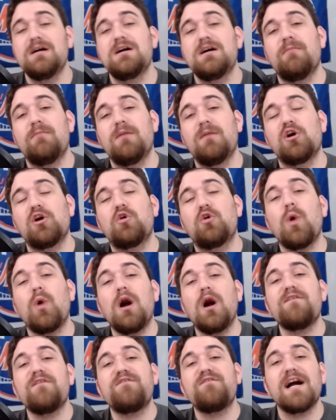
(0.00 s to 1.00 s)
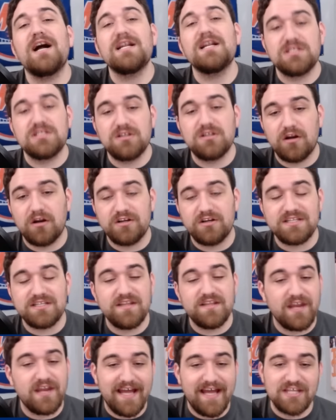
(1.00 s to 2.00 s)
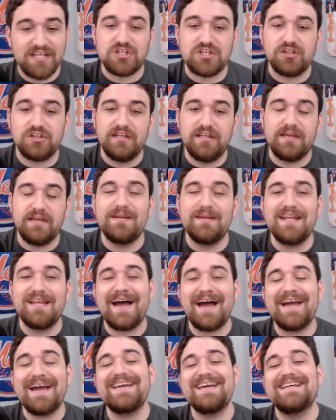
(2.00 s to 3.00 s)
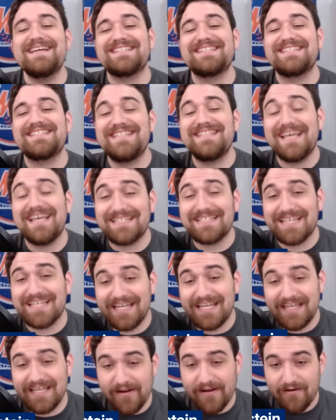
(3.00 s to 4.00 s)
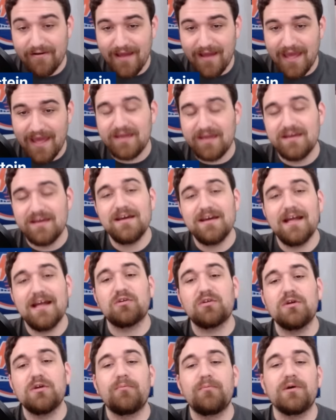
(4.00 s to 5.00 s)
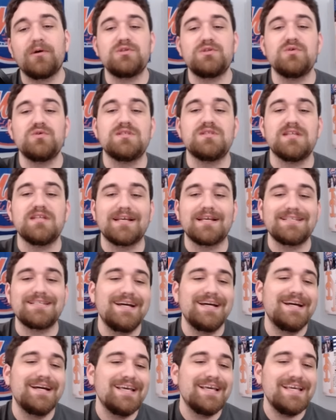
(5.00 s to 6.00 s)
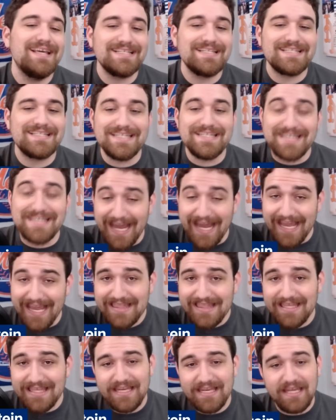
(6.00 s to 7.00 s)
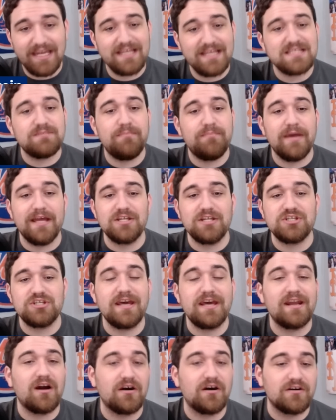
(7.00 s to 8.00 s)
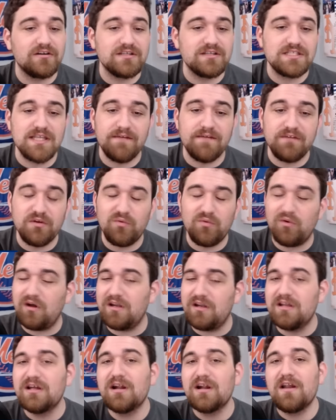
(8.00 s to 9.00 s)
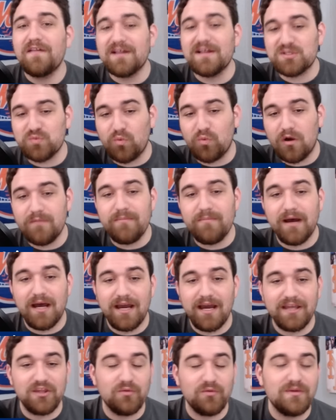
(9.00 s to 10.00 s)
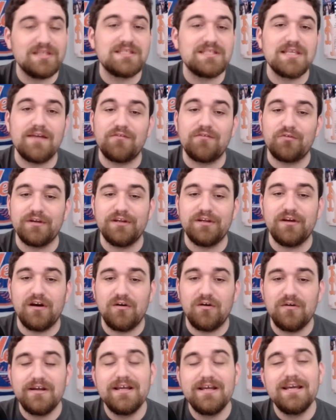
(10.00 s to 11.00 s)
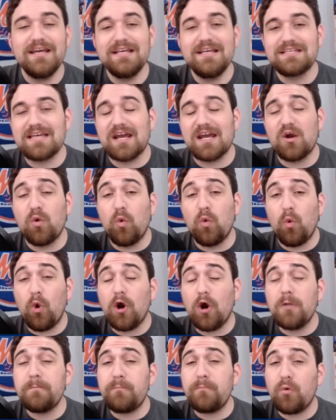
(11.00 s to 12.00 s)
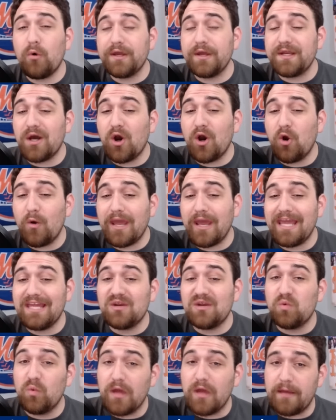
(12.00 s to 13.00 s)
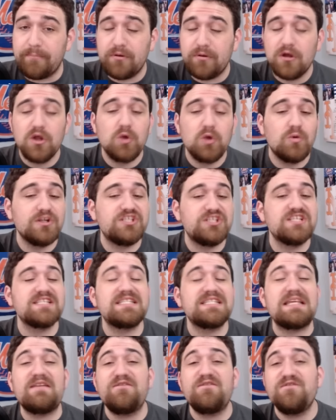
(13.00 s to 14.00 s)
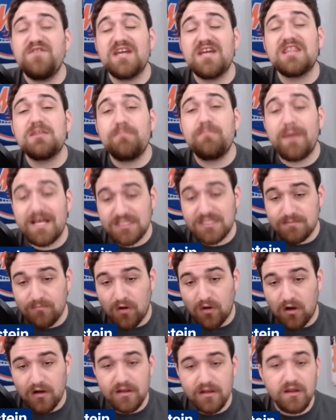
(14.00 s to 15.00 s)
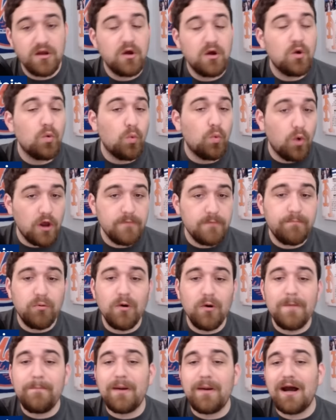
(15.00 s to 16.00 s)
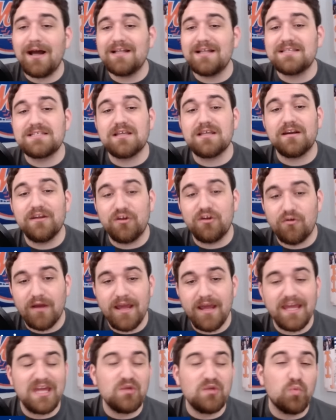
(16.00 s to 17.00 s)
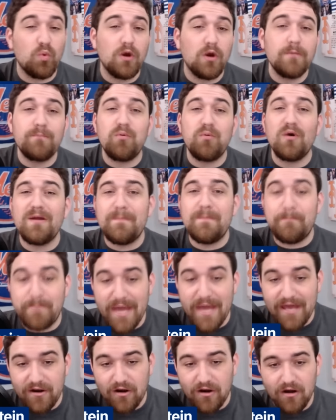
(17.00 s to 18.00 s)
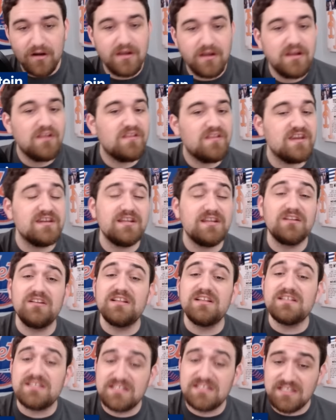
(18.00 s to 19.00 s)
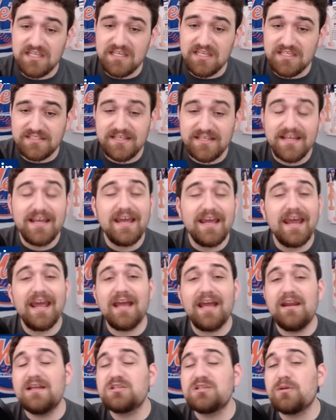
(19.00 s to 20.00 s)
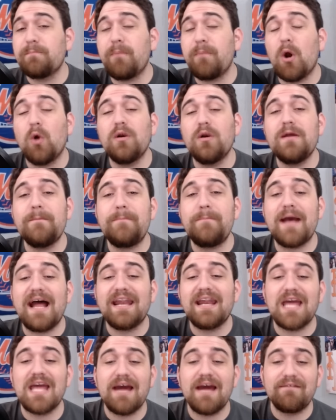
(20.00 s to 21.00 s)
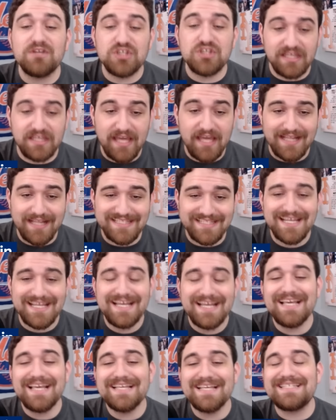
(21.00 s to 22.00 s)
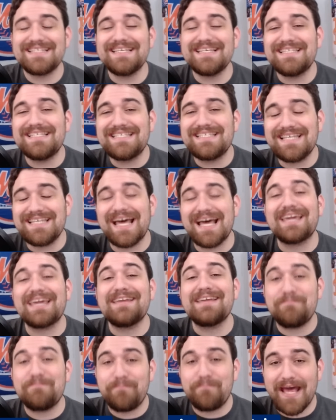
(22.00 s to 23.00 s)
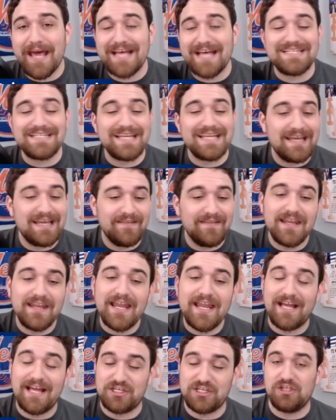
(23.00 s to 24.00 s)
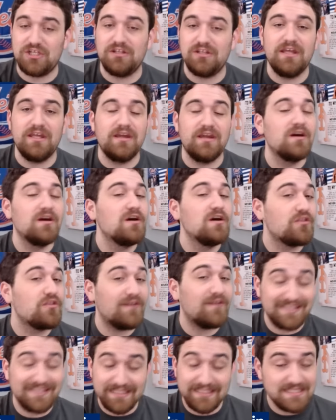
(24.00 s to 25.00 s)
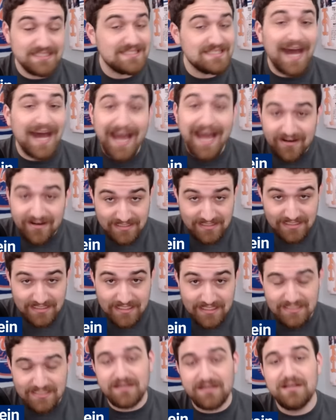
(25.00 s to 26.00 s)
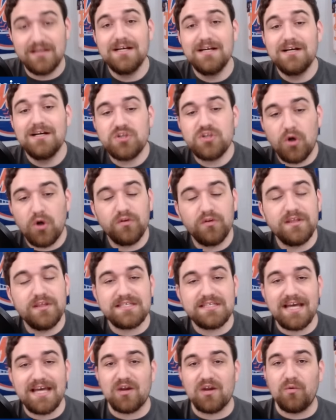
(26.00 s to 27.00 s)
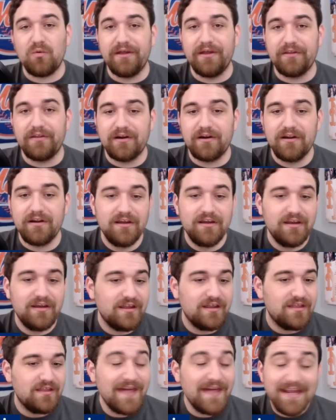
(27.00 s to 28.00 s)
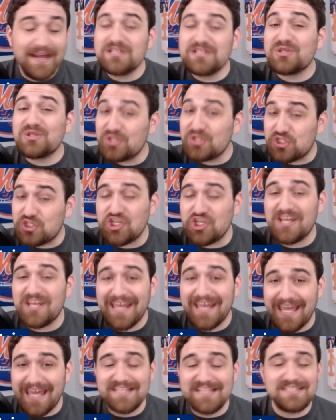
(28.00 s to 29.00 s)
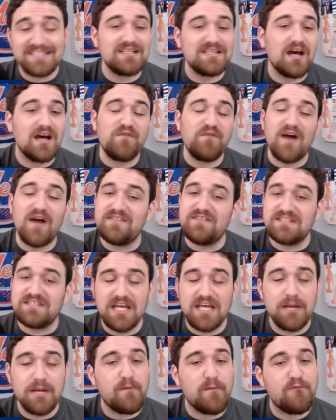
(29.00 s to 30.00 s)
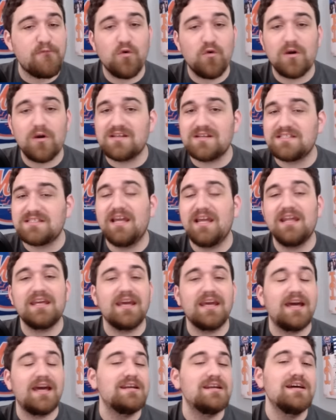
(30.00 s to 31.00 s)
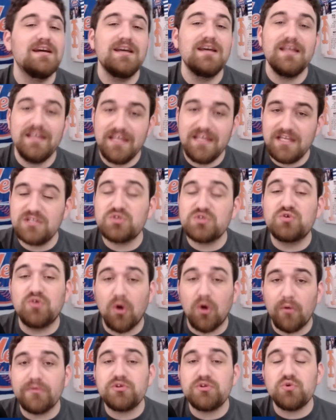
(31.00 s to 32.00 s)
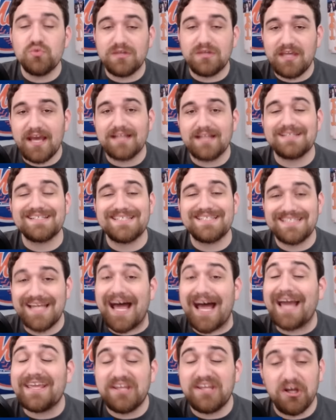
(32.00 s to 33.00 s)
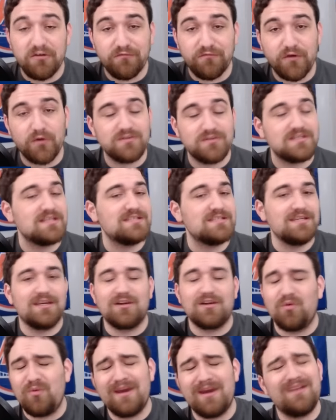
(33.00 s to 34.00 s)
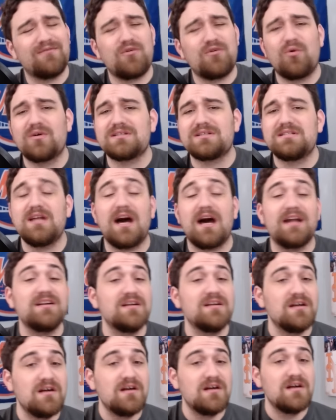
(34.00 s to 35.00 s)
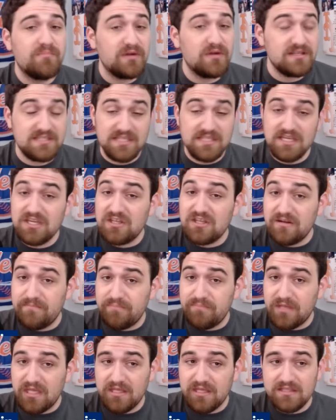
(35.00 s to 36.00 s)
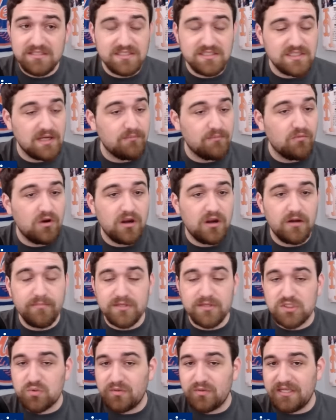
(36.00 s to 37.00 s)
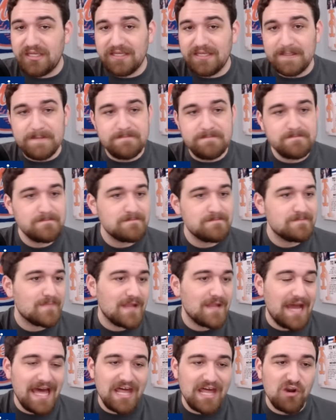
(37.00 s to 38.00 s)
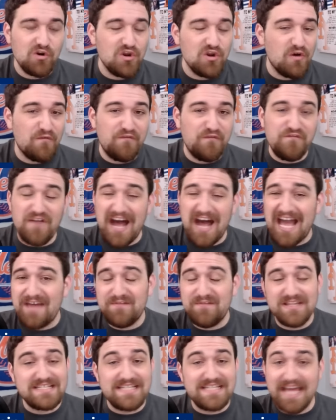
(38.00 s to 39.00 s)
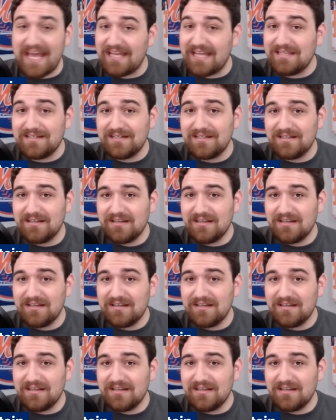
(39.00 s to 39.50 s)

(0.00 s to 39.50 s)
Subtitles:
Among qualified starters in the National League, Manaea is sixth in ERA at 3.26. He is ninth in innings pitched at 171. That's one behind Luis Severino. He's got a 1.08 whip, which is the fifth best mark, 1 point behind Sonny Gray and 1 point better than Dylan Cease. And his opponent batting average against is the second best in the National League throughout this entire season to only Zach Wheeler. That is legit ace stuff. I've said it before. I'll say it again. He is going to get Cy Young votes. Is he going to win? Of course not. But is he going to be somewhere between, I don't know, 5 and 10?